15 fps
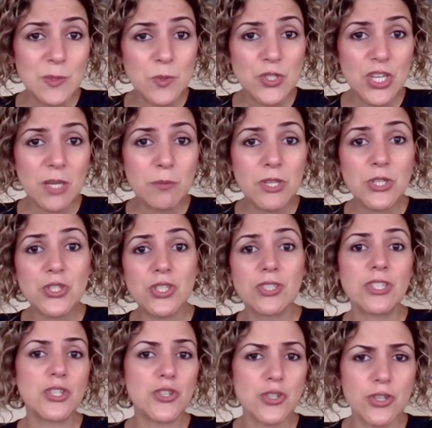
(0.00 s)
which I mentioned,
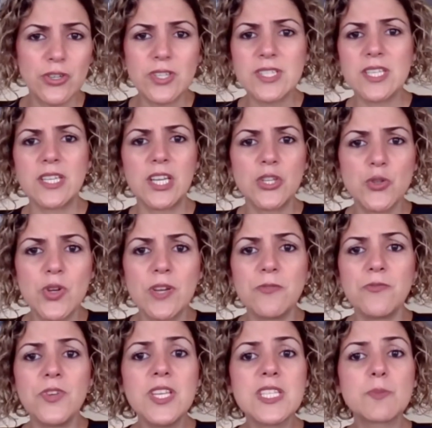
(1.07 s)
insurance and HOA
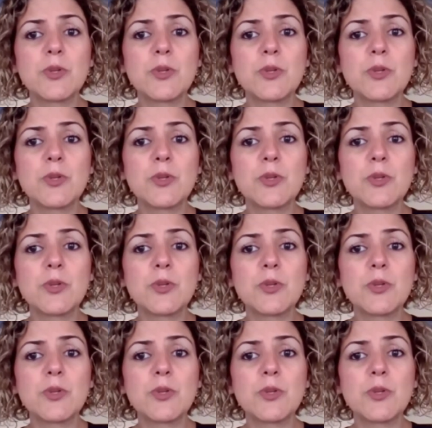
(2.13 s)
fees,